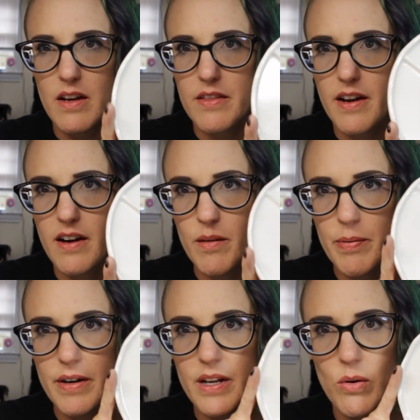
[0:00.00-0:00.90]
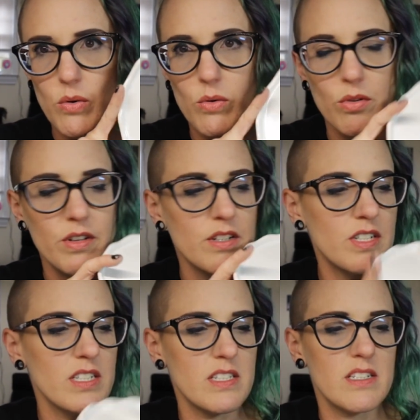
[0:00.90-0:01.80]
They're pretty cool. They're
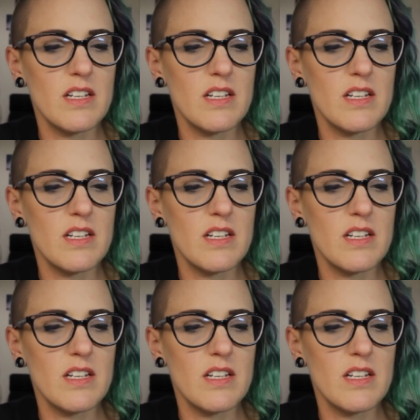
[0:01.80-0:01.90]
just,